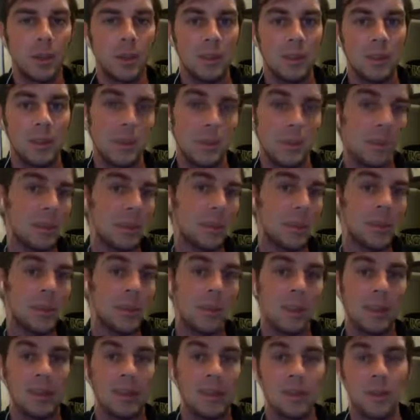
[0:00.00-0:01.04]
So I
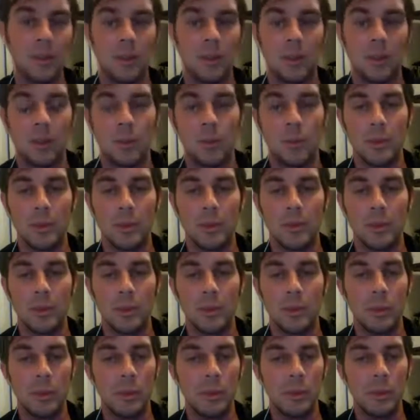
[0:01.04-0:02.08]
basically had to sell all my
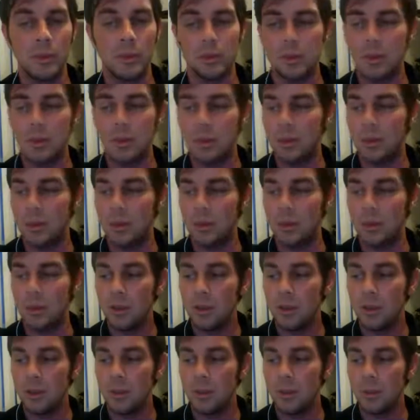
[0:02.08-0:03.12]
surfboards.
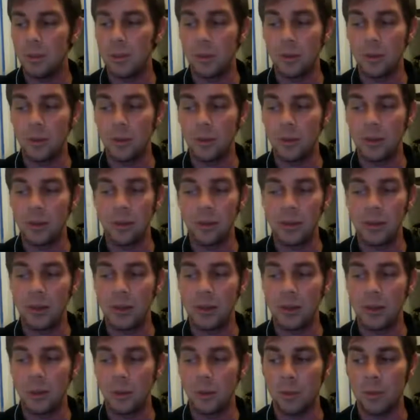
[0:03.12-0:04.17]
My girlfriend
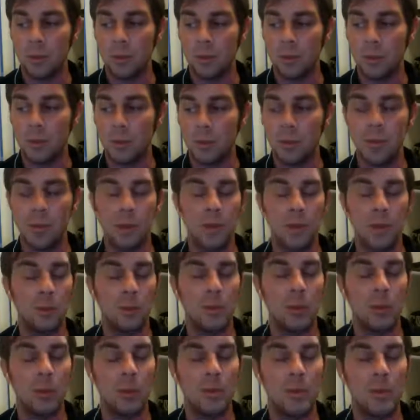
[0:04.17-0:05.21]
and I were sleeping on a
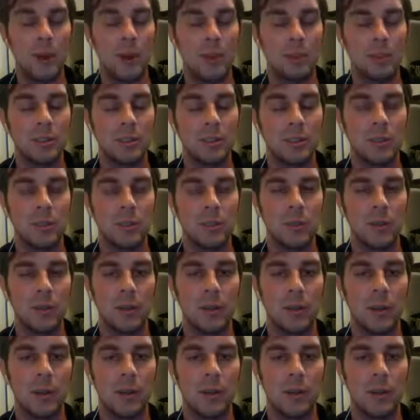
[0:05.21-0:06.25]
blow-up mattress
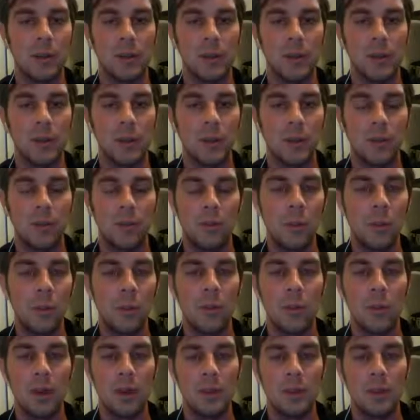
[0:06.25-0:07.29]
for about
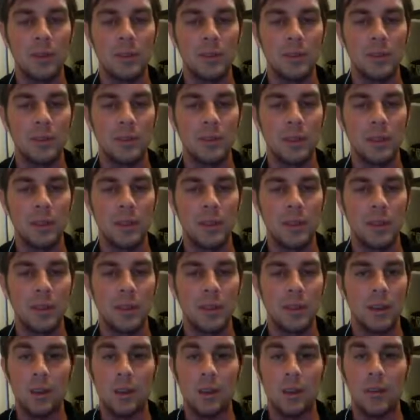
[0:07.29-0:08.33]
4 months,
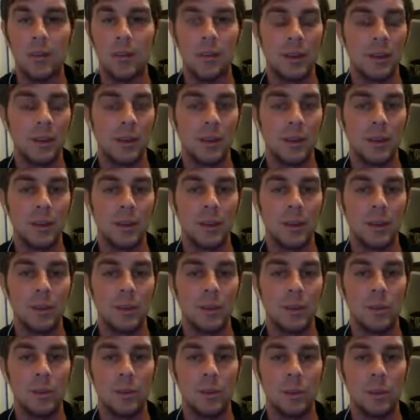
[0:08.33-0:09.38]
living in a
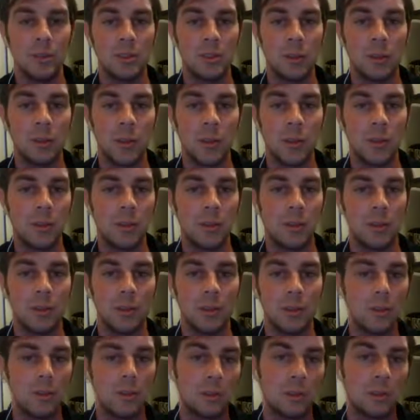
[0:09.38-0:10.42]
200 square
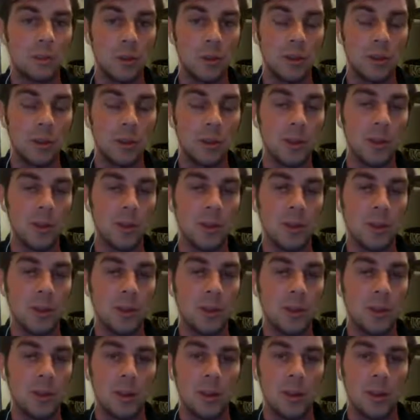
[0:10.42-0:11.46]
foot studio.
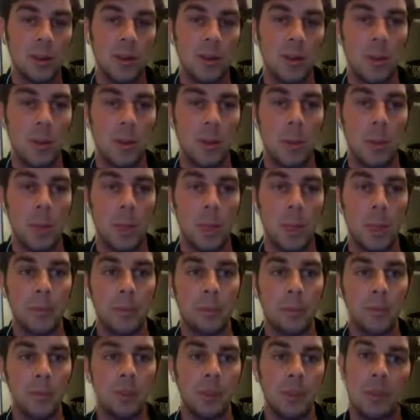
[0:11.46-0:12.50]

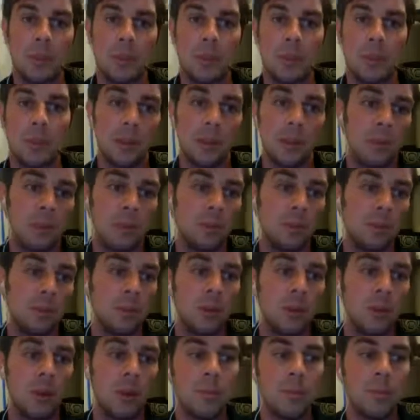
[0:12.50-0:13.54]
The
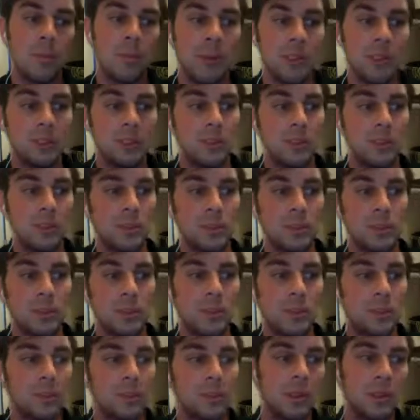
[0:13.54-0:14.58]
blow-up mattress
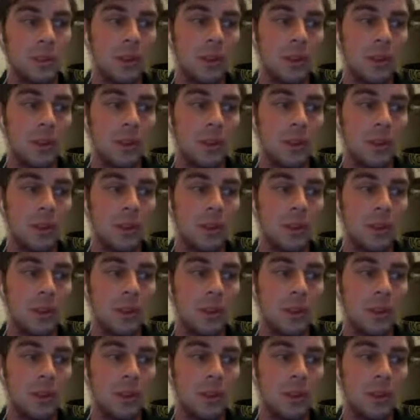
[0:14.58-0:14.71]
was,